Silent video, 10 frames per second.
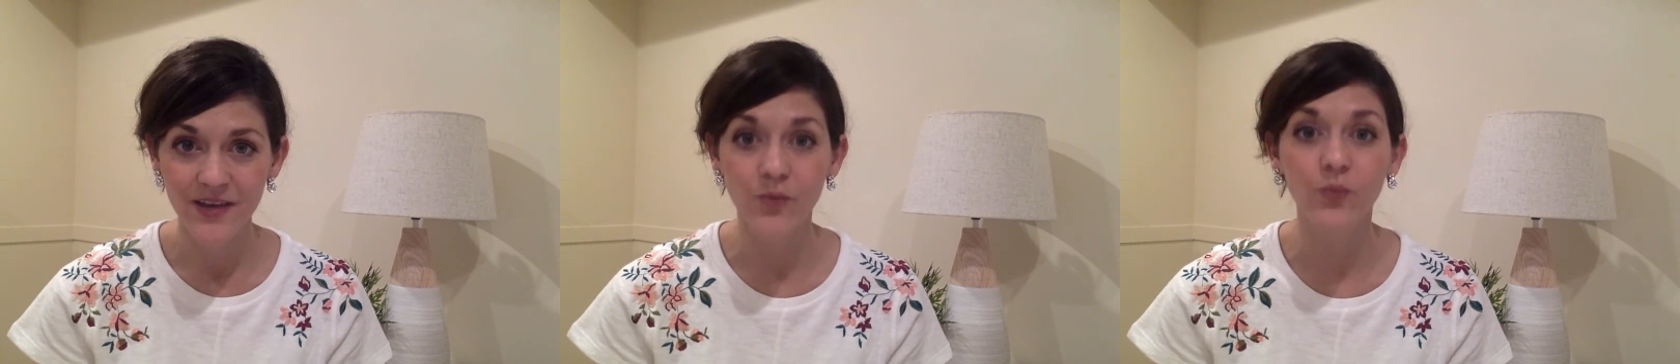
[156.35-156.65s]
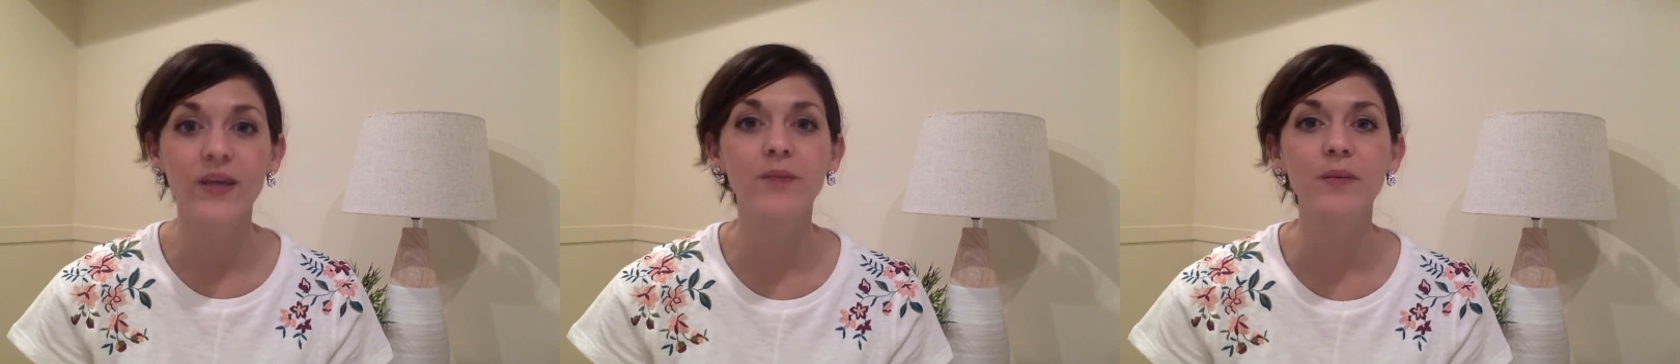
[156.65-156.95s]
then
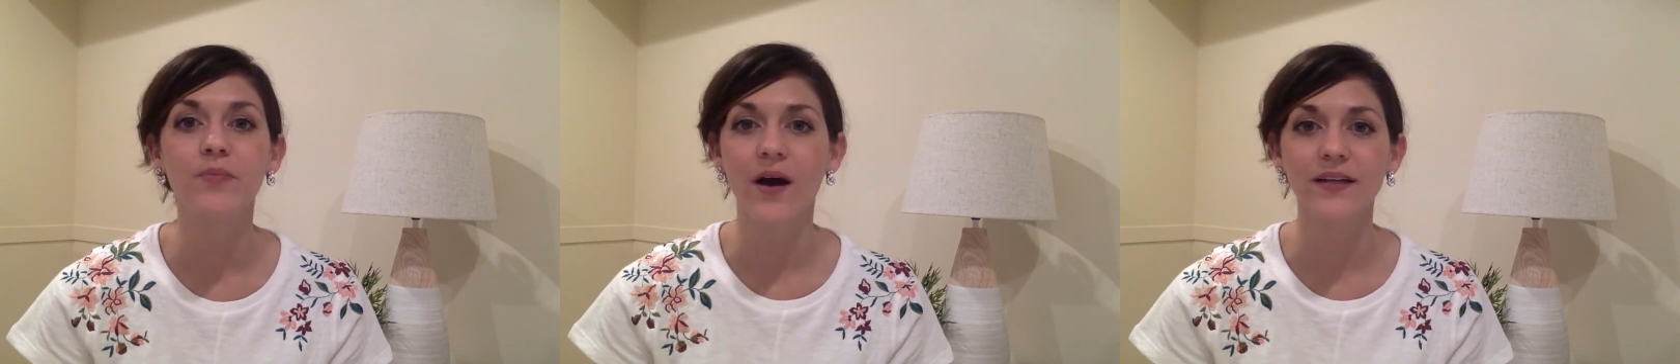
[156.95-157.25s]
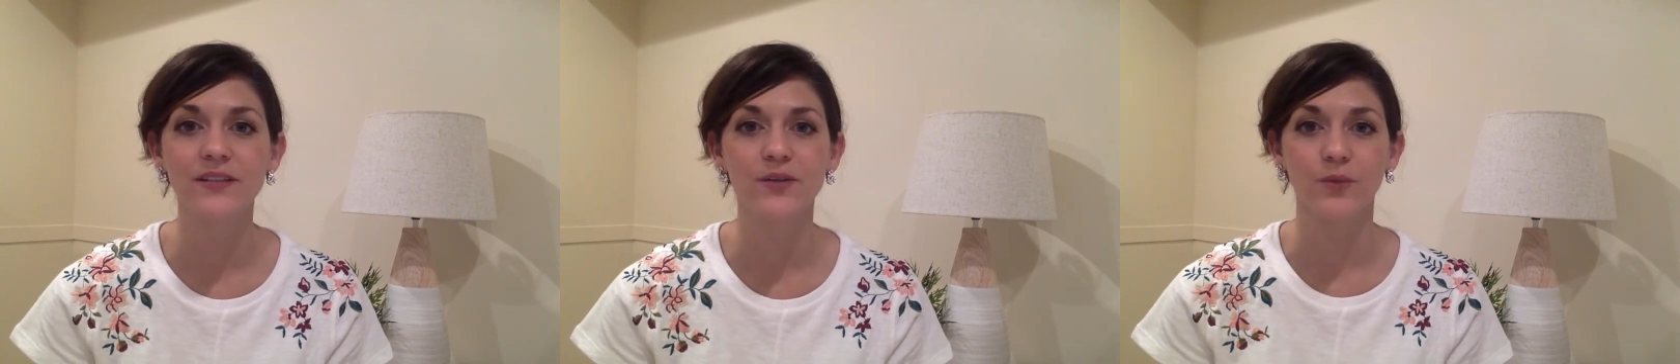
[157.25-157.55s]
we can be
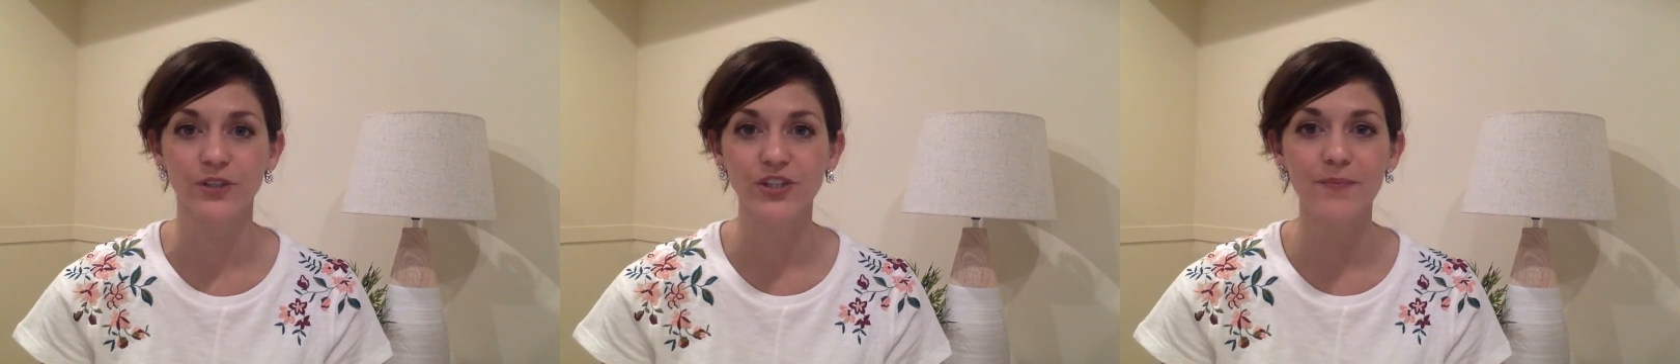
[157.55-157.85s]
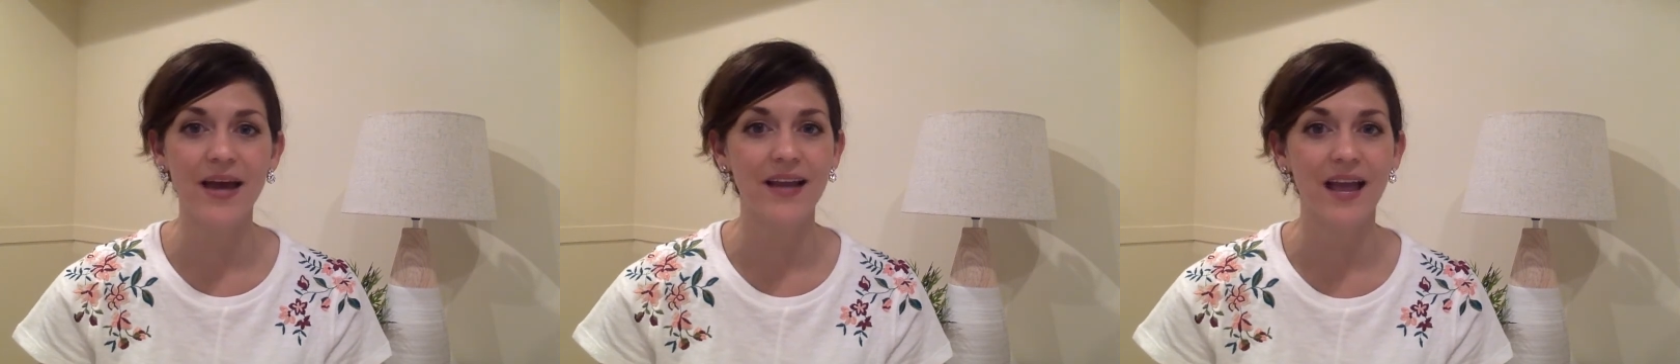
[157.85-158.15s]
brought into
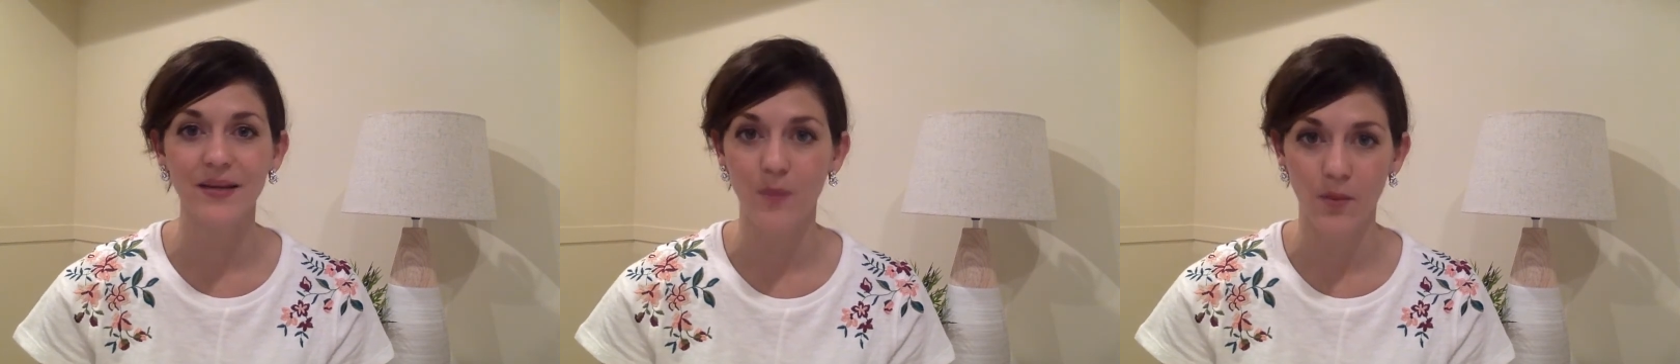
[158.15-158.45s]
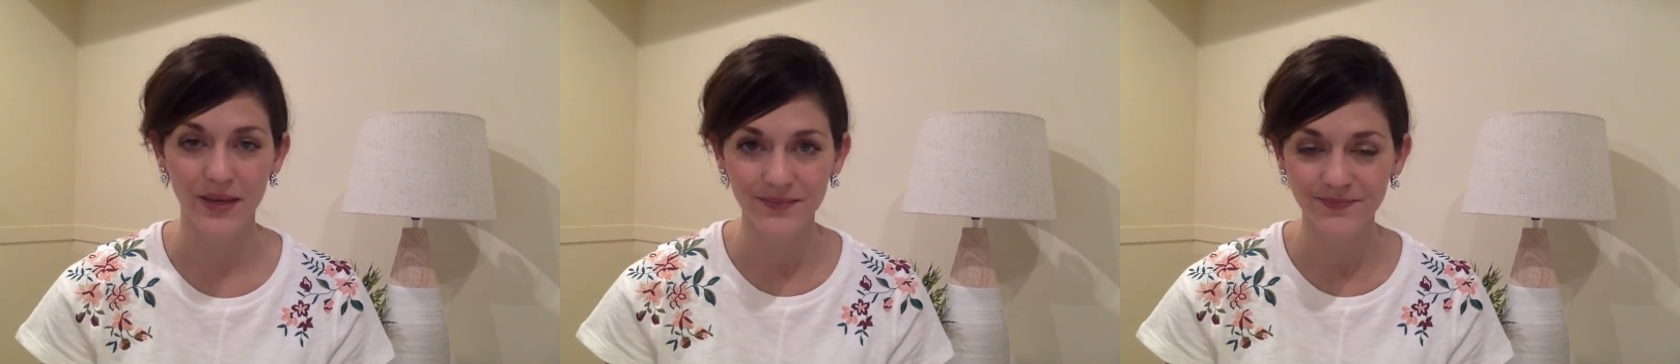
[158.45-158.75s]
worship at any
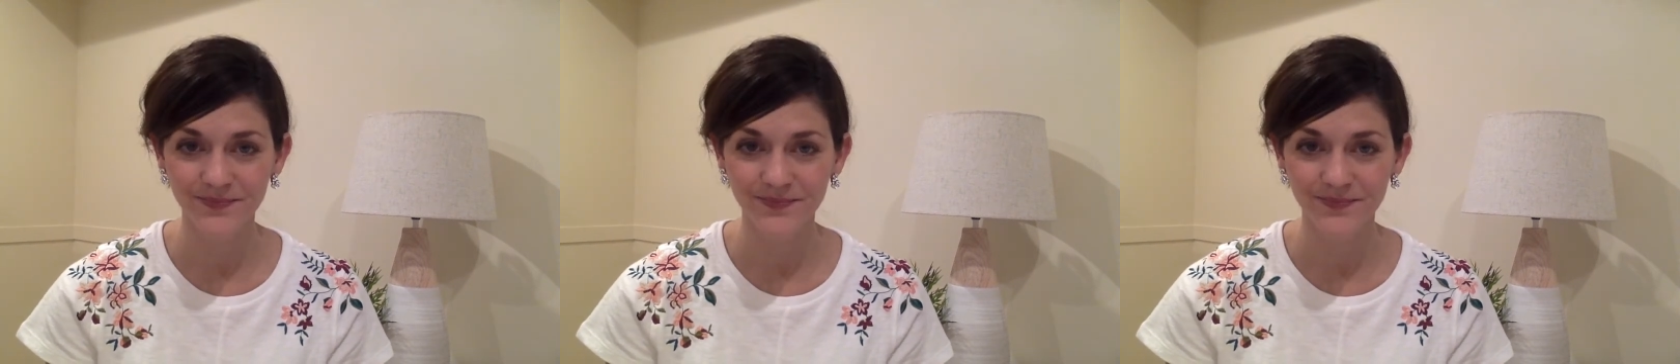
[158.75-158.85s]
moment,